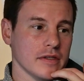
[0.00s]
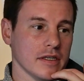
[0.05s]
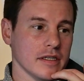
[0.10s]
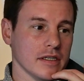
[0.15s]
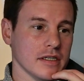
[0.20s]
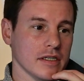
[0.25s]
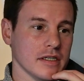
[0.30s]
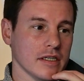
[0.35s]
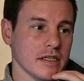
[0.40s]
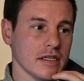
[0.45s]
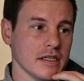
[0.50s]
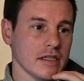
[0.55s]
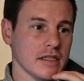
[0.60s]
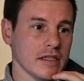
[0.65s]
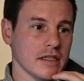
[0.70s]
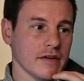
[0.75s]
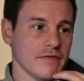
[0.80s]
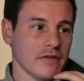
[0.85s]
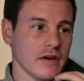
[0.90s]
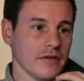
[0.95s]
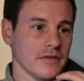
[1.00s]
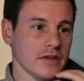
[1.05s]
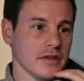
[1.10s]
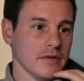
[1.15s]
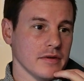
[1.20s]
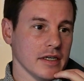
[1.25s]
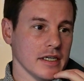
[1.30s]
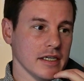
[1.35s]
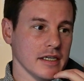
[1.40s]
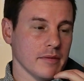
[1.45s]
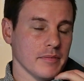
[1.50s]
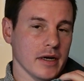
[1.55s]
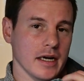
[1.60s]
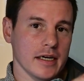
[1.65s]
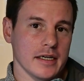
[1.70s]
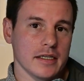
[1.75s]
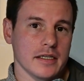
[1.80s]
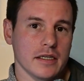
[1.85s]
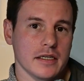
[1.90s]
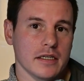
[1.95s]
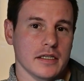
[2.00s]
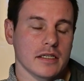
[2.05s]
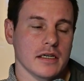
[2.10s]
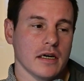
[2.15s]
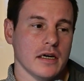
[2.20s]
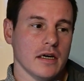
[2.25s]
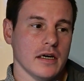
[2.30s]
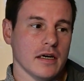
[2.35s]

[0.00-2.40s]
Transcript: They're very unique places,